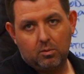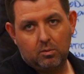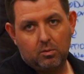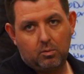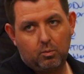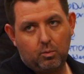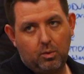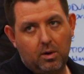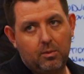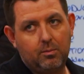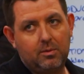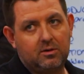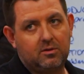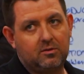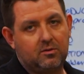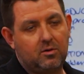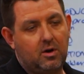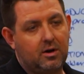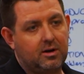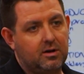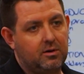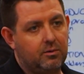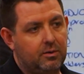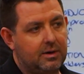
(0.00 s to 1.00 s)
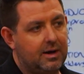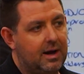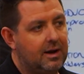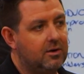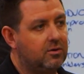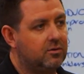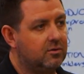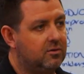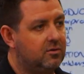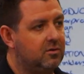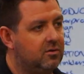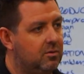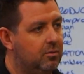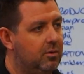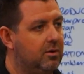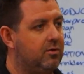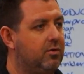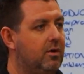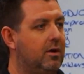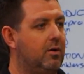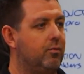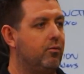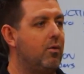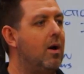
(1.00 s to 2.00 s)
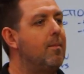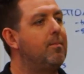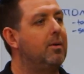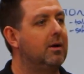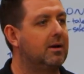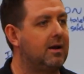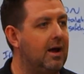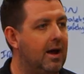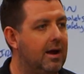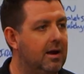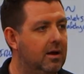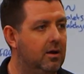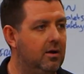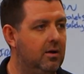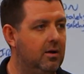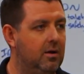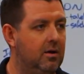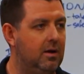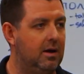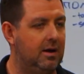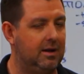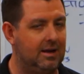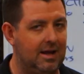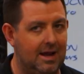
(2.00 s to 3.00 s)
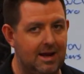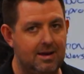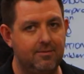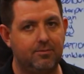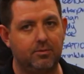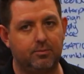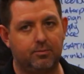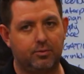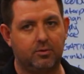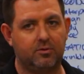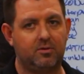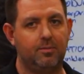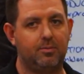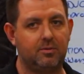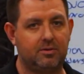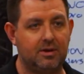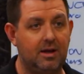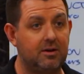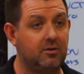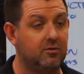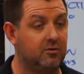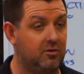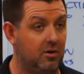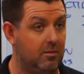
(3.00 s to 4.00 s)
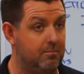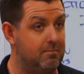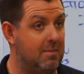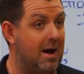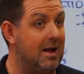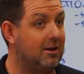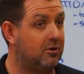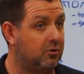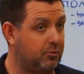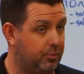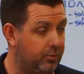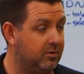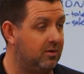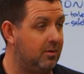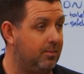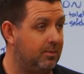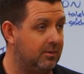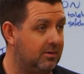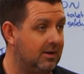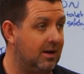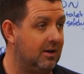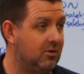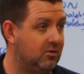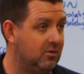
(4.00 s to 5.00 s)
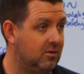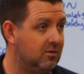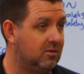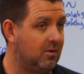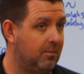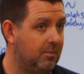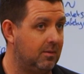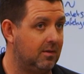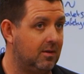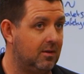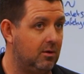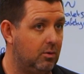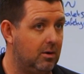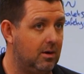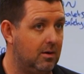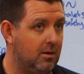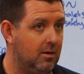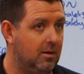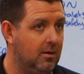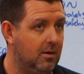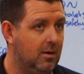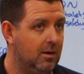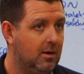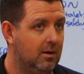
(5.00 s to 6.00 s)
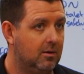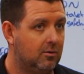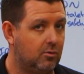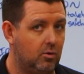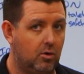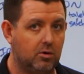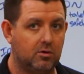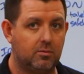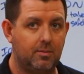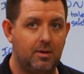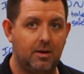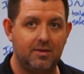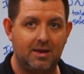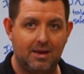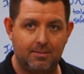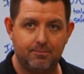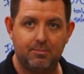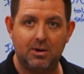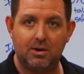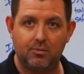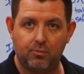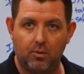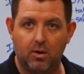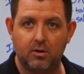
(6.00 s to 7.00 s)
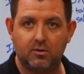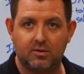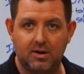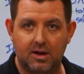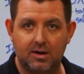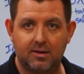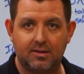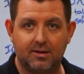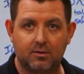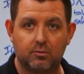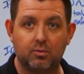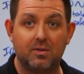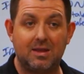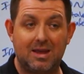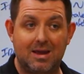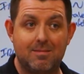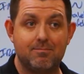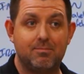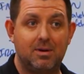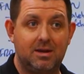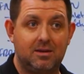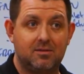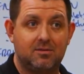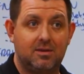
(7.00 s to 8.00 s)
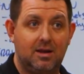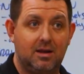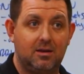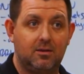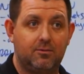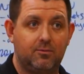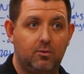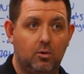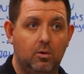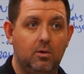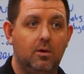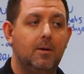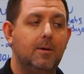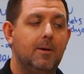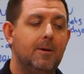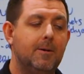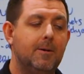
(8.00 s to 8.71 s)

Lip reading: when we design an irrigation system, we're trying to replicate an even precipitation. So matched precipitation is something that you'll hear talked about, the MP rotator, that's what the MP stands for.